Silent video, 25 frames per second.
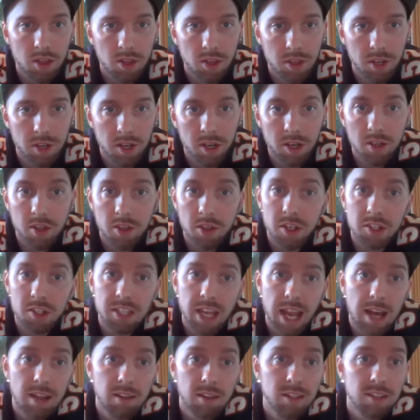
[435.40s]
their
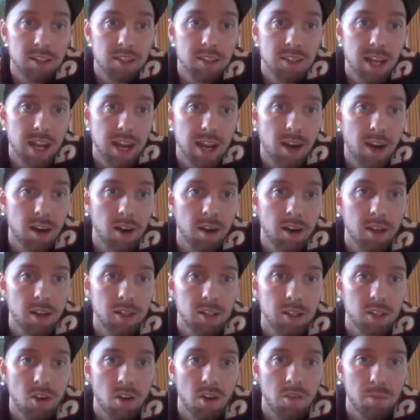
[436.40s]
talent's there.
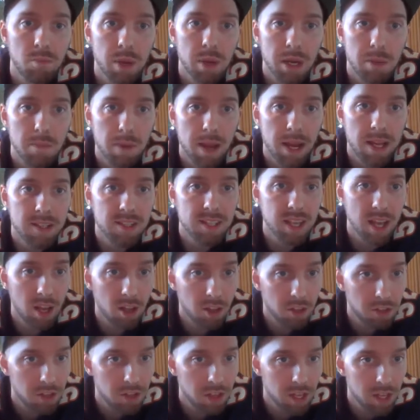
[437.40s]
So if Big Ben's
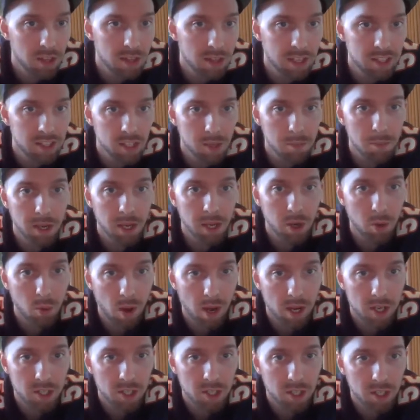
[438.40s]
healthy, that's the big
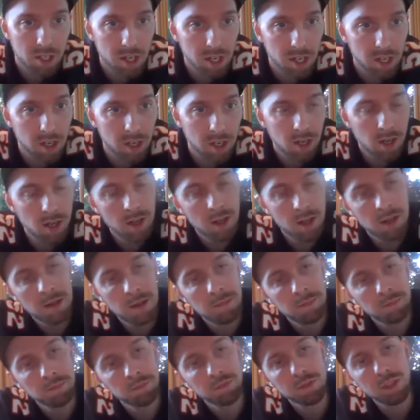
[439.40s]
question here.
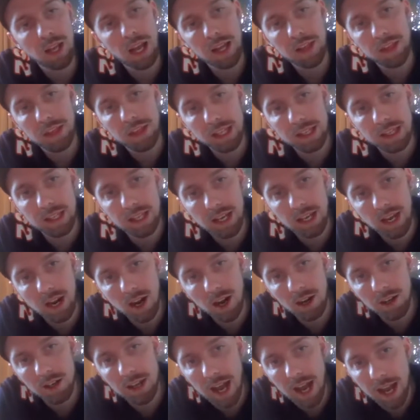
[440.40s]
I think they
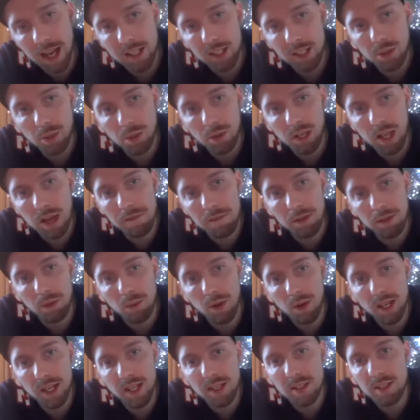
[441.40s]
are 9-11
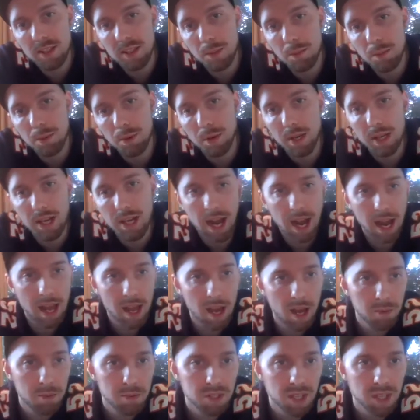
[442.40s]
wins, a pretty high
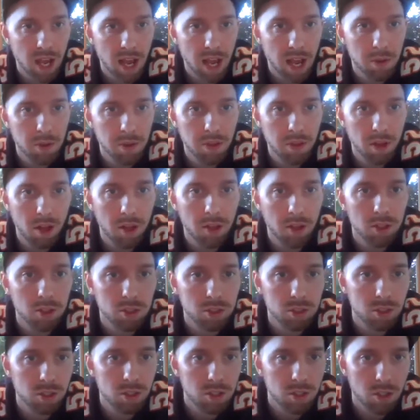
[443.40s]
upside with all
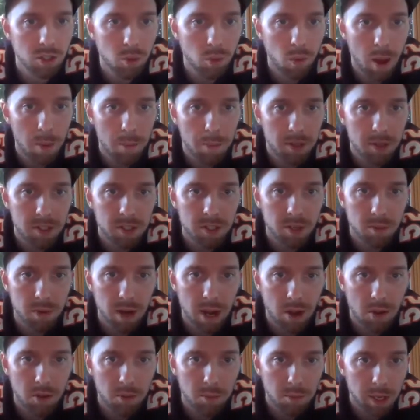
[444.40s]
those weapons
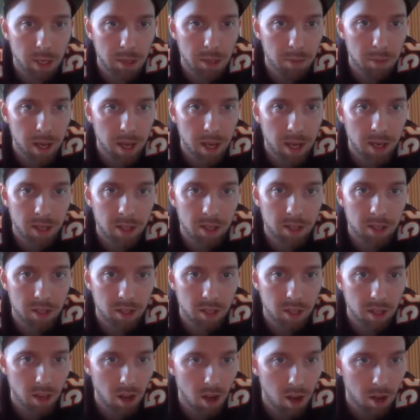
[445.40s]
around Big Ben and
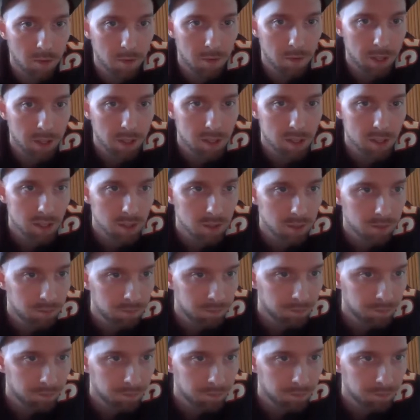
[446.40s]
the offense.